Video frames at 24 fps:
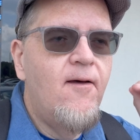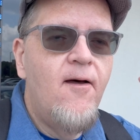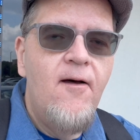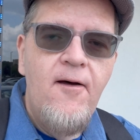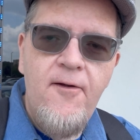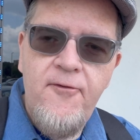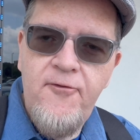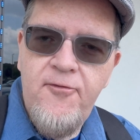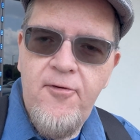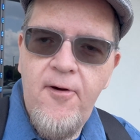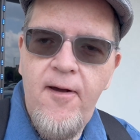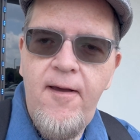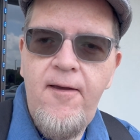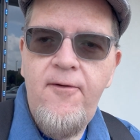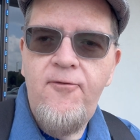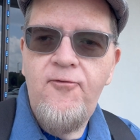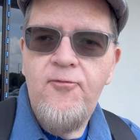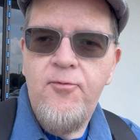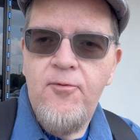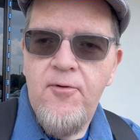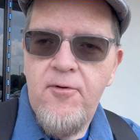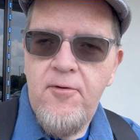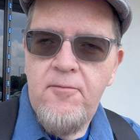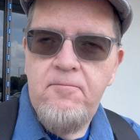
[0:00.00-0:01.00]
entrees
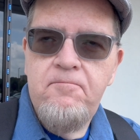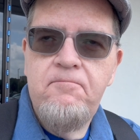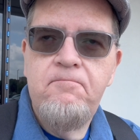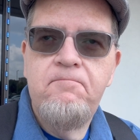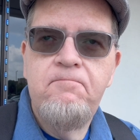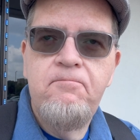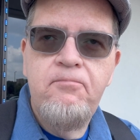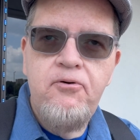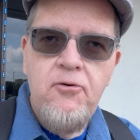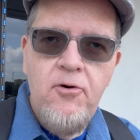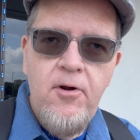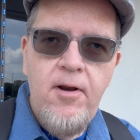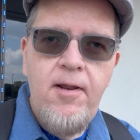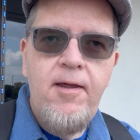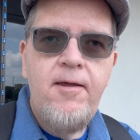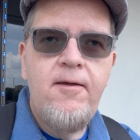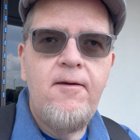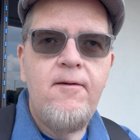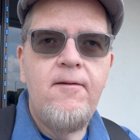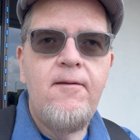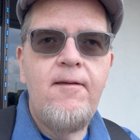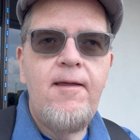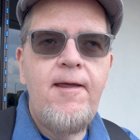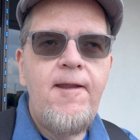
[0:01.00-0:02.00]
were pretty
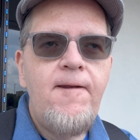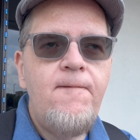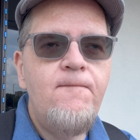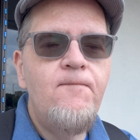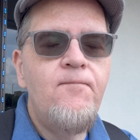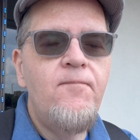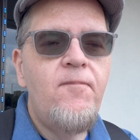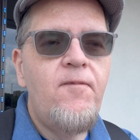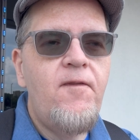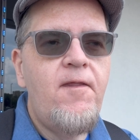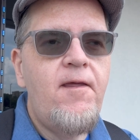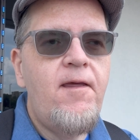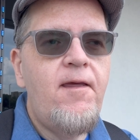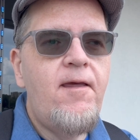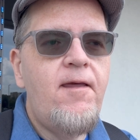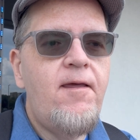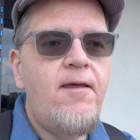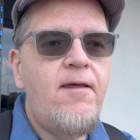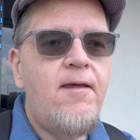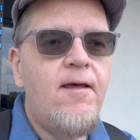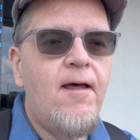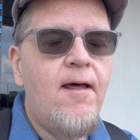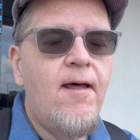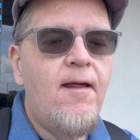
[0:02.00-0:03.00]
good.
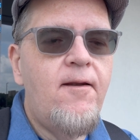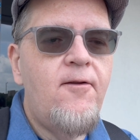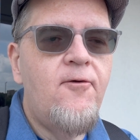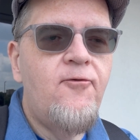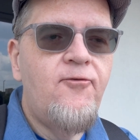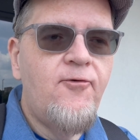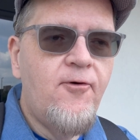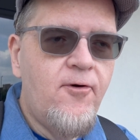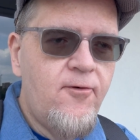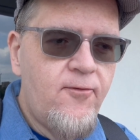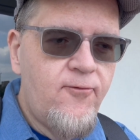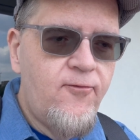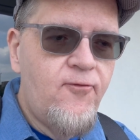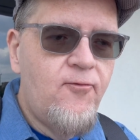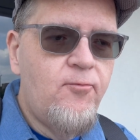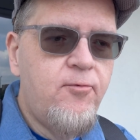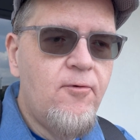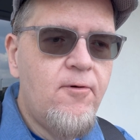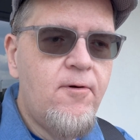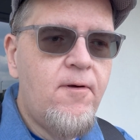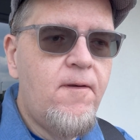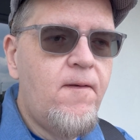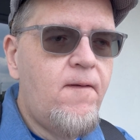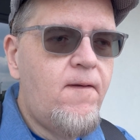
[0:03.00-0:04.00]
The desserts were
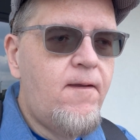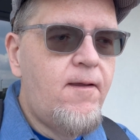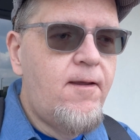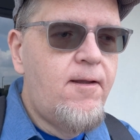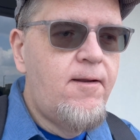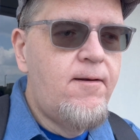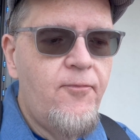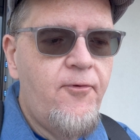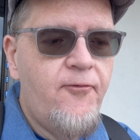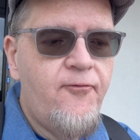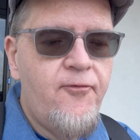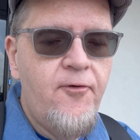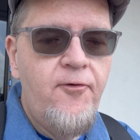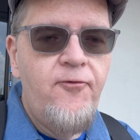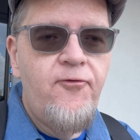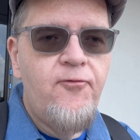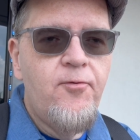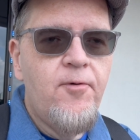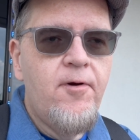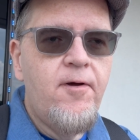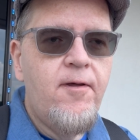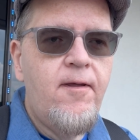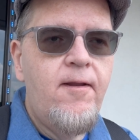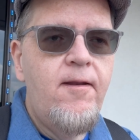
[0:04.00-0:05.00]
good. The fruits
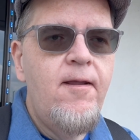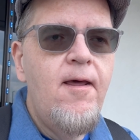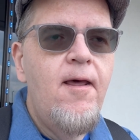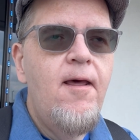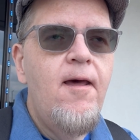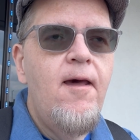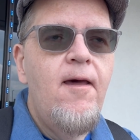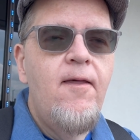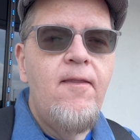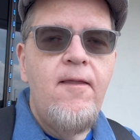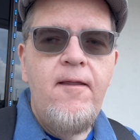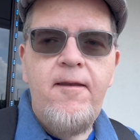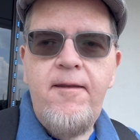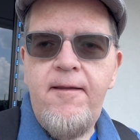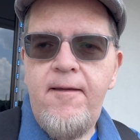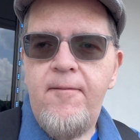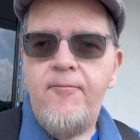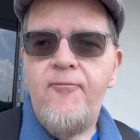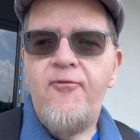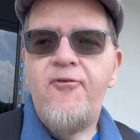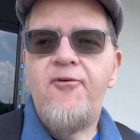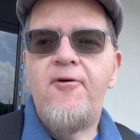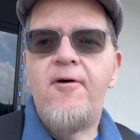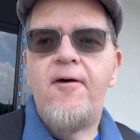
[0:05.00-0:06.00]
were good. The
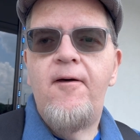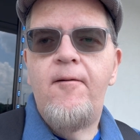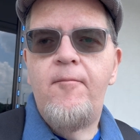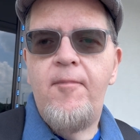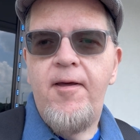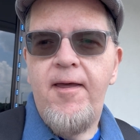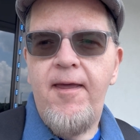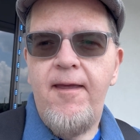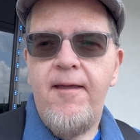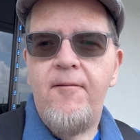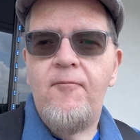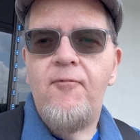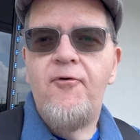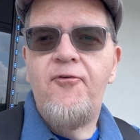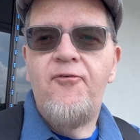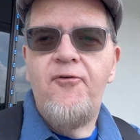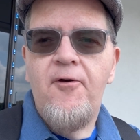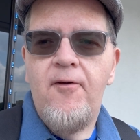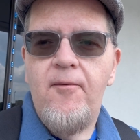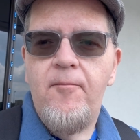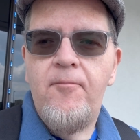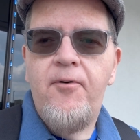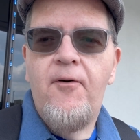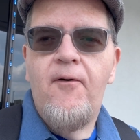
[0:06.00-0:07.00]
dim sum, again, was
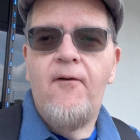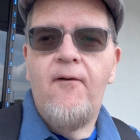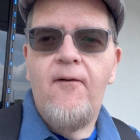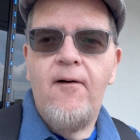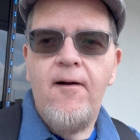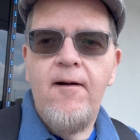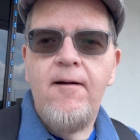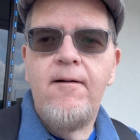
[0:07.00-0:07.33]
on par.